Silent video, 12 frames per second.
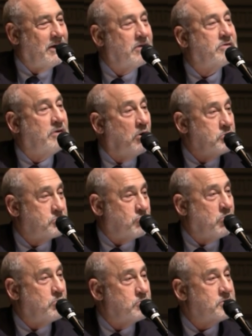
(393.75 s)
in closed
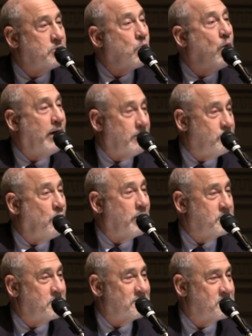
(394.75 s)
rooms in quiet
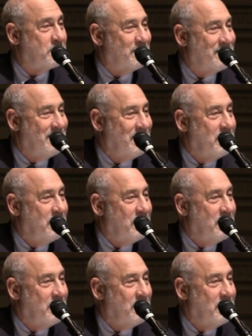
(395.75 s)
voices.